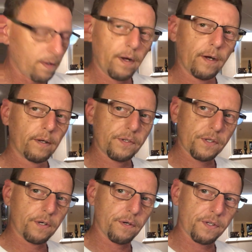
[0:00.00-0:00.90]
Uh, it's
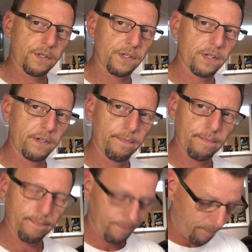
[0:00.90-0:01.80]
curious to see
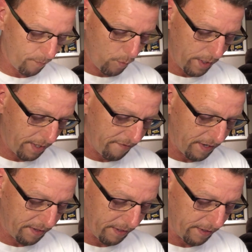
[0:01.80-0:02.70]
what, if
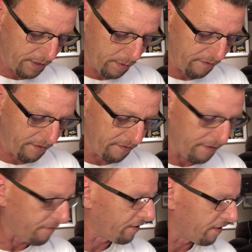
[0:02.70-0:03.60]
anything, they're doing for the
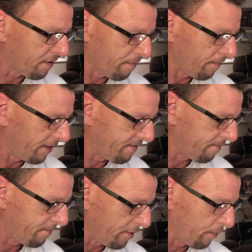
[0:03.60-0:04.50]
50th. I
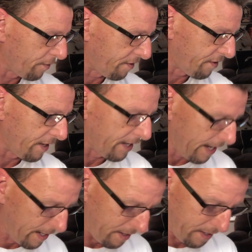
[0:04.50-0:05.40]
don't think
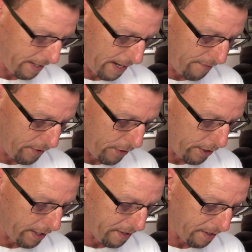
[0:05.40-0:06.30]
anything, haven't
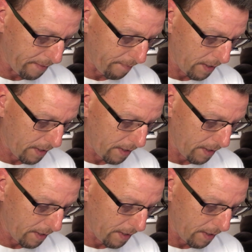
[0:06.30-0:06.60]
heard anything.